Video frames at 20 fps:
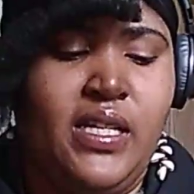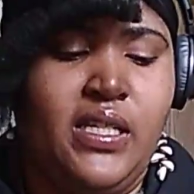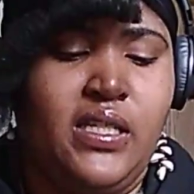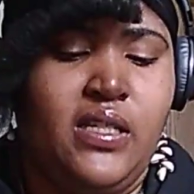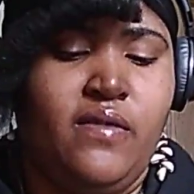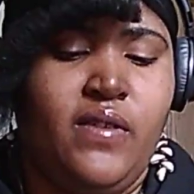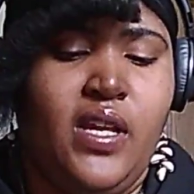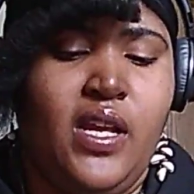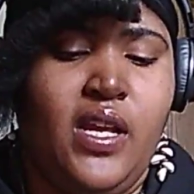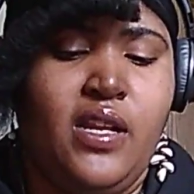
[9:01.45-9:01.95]
of
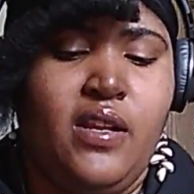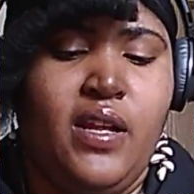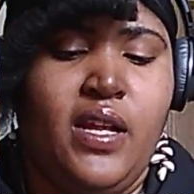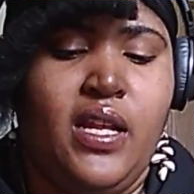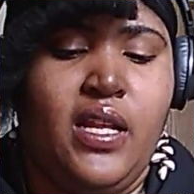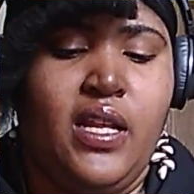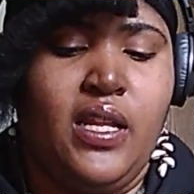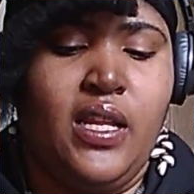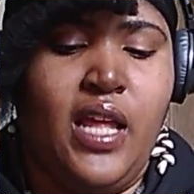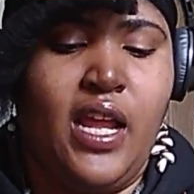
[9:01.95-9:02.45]
inner
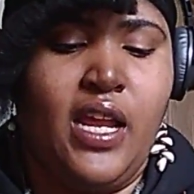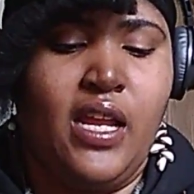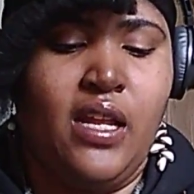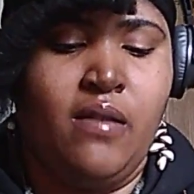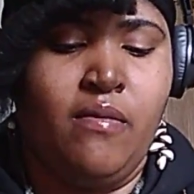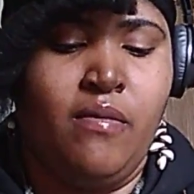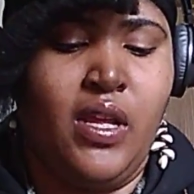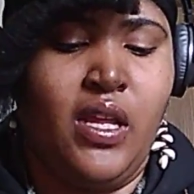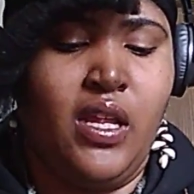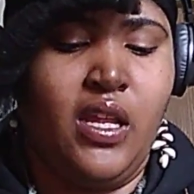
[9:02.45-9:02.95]

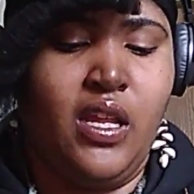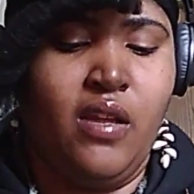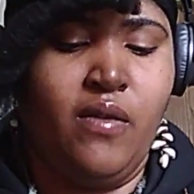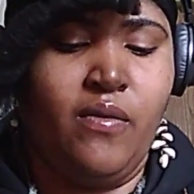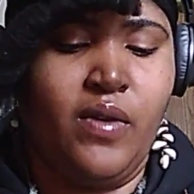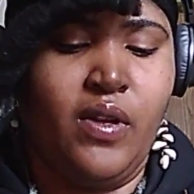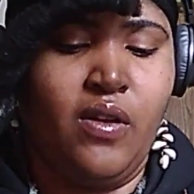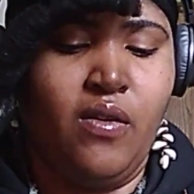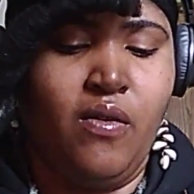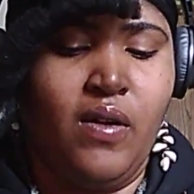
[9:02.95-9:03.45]
enlightenment in
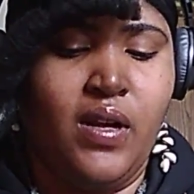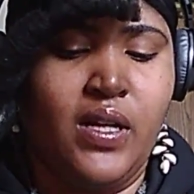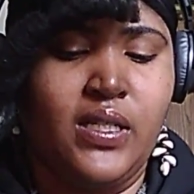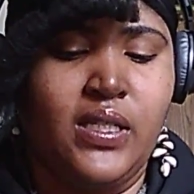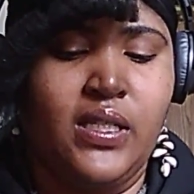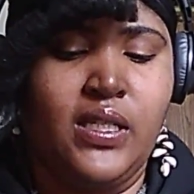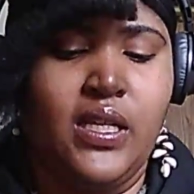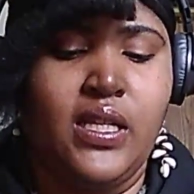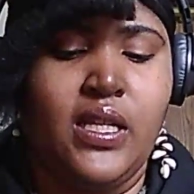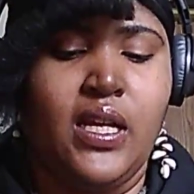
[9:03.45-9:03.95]
regards
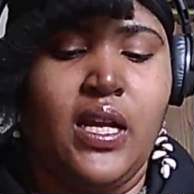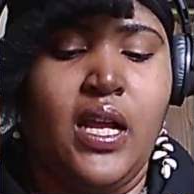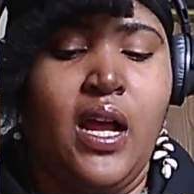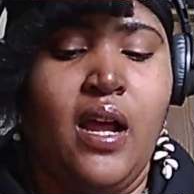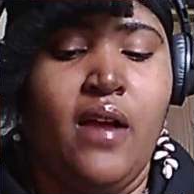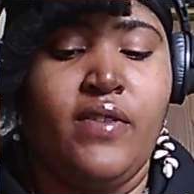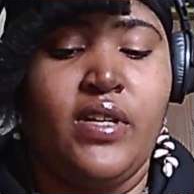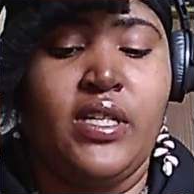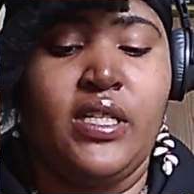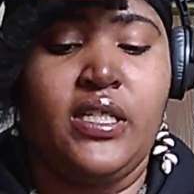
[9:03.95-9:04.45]
to the
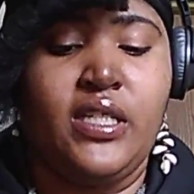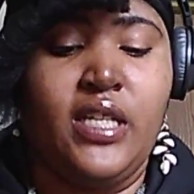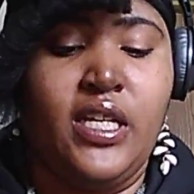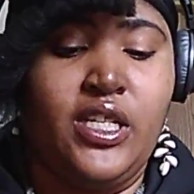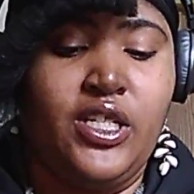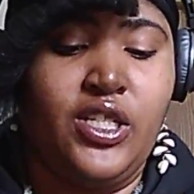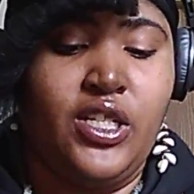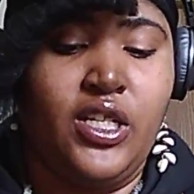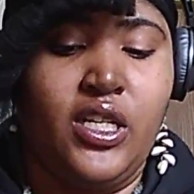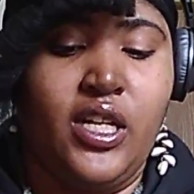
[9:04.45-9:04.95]

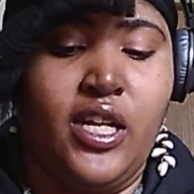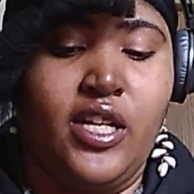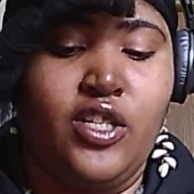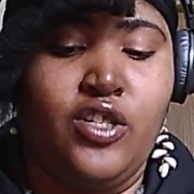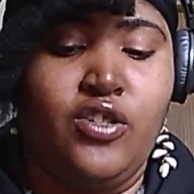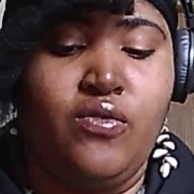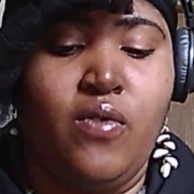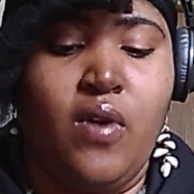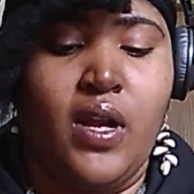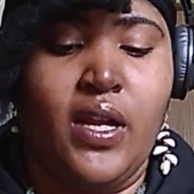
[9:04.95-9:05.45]
conversation that
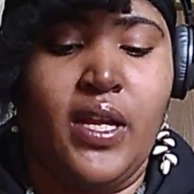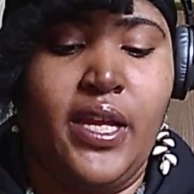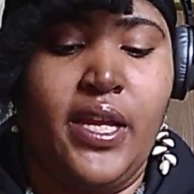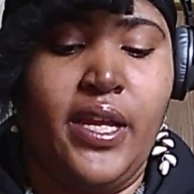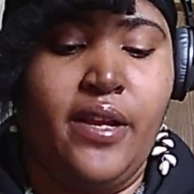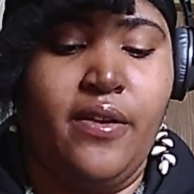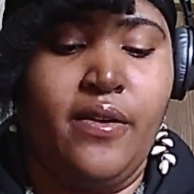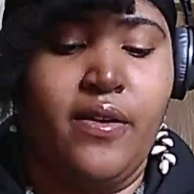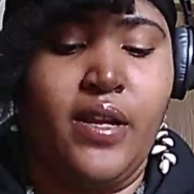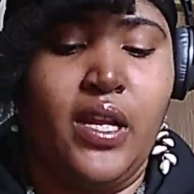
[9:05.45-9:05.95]
you are
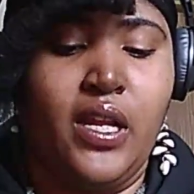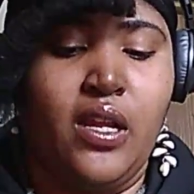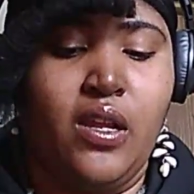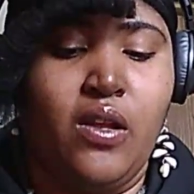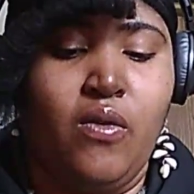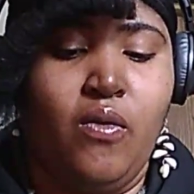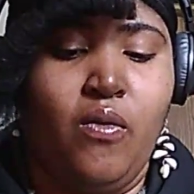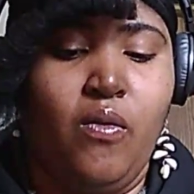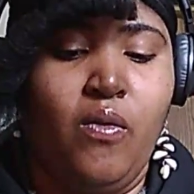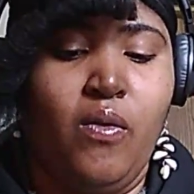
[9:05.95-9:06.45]
carrying
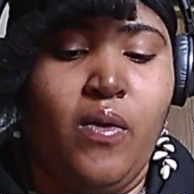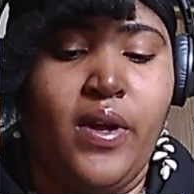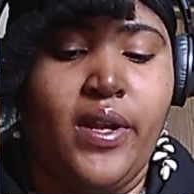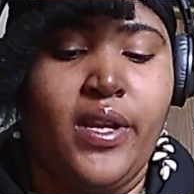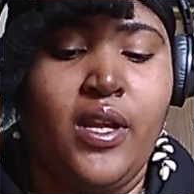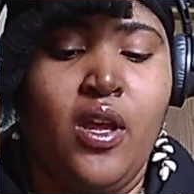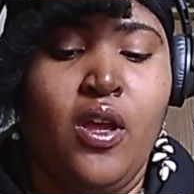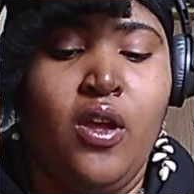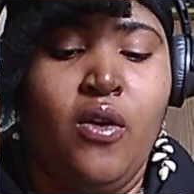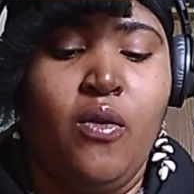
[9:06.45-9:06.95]
on
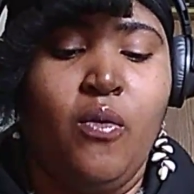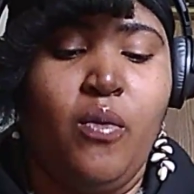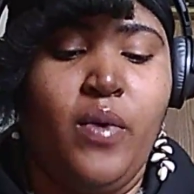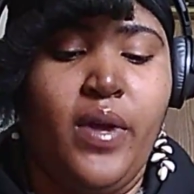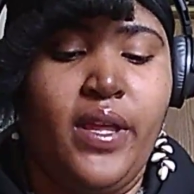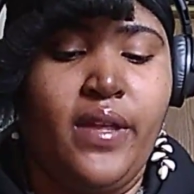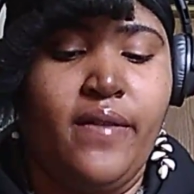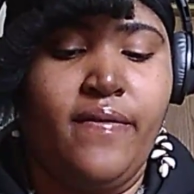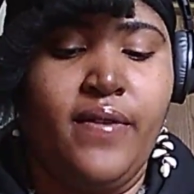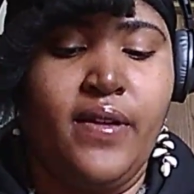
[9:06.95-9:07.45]

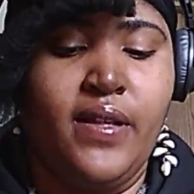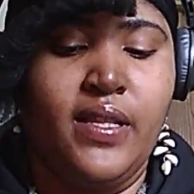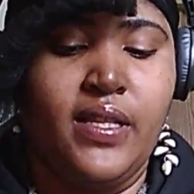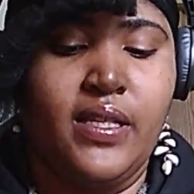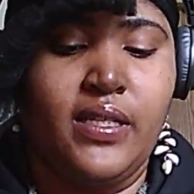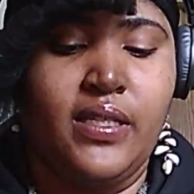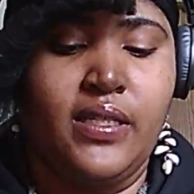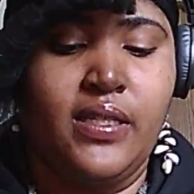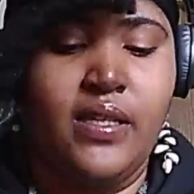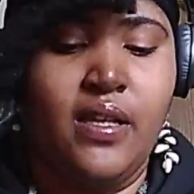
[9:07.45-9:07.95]
with the
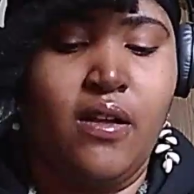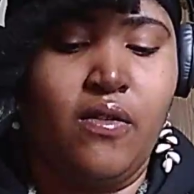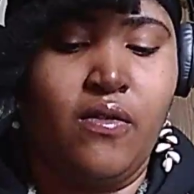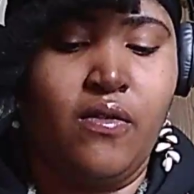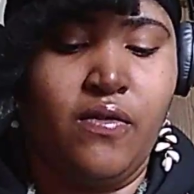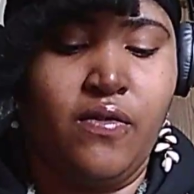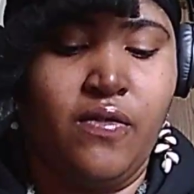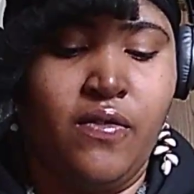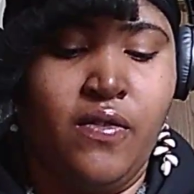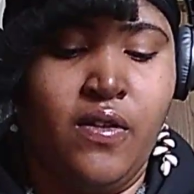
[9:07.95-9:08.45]

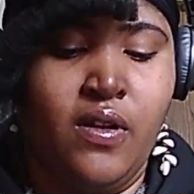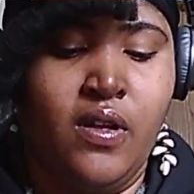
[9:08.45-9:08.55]
self.